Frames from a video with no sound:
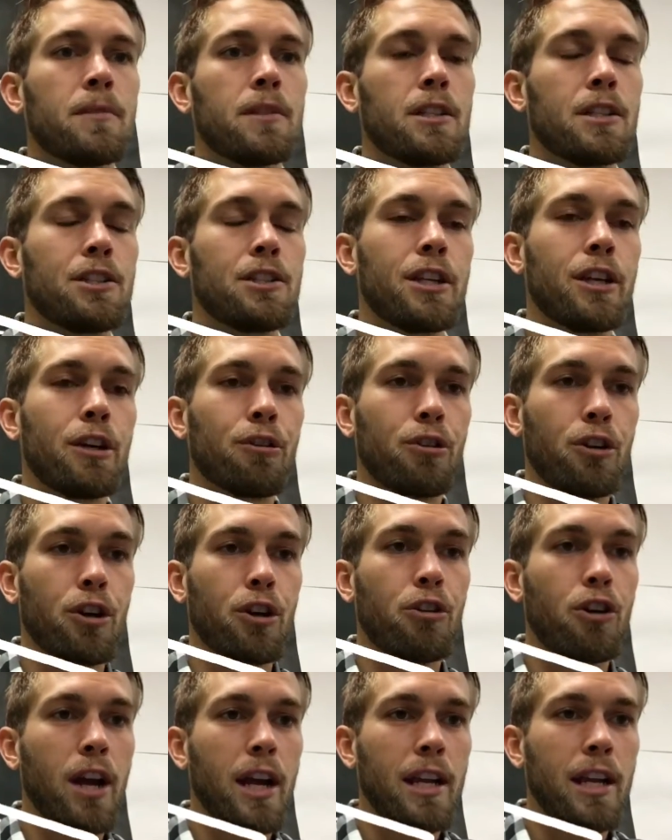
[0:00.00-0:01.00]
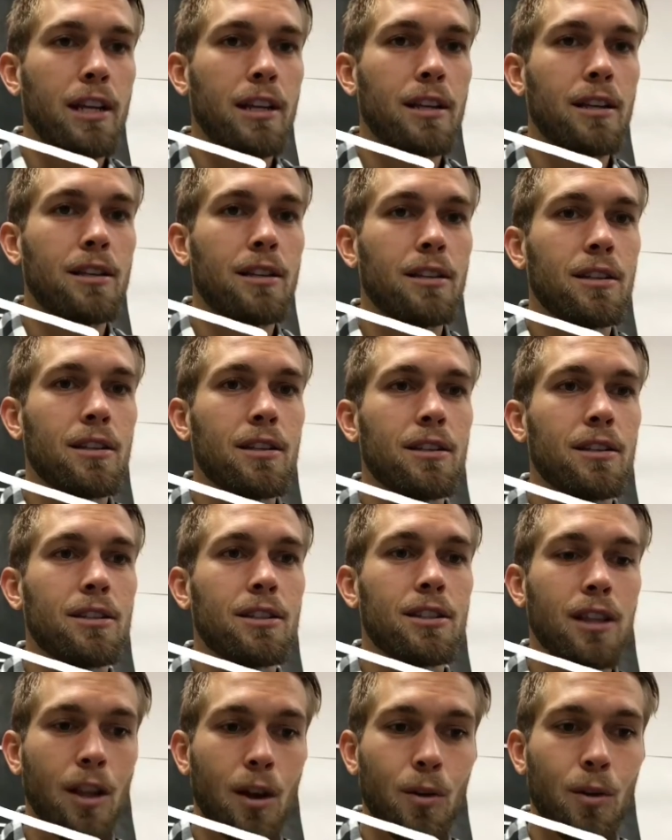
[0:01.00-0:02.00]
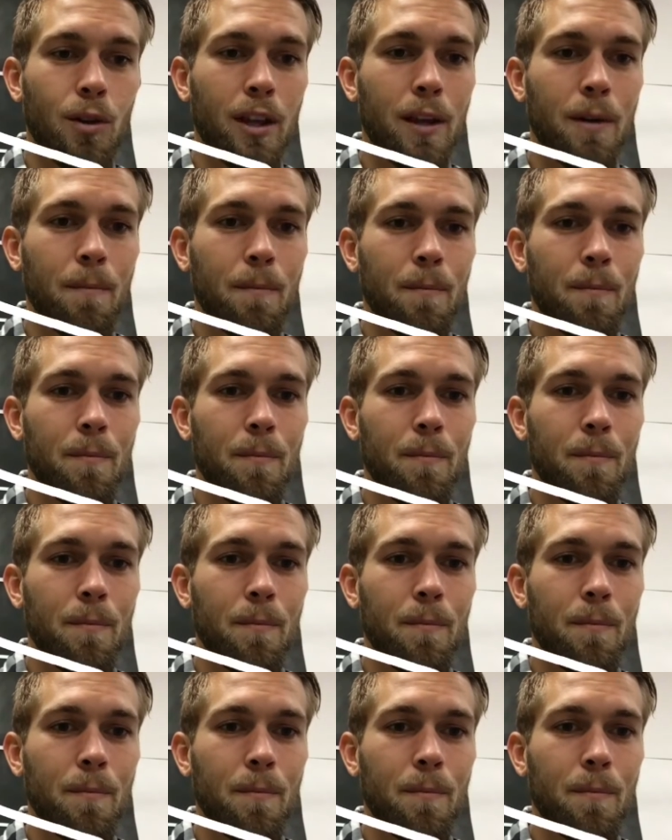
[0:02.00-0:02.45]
deteriorating slowly.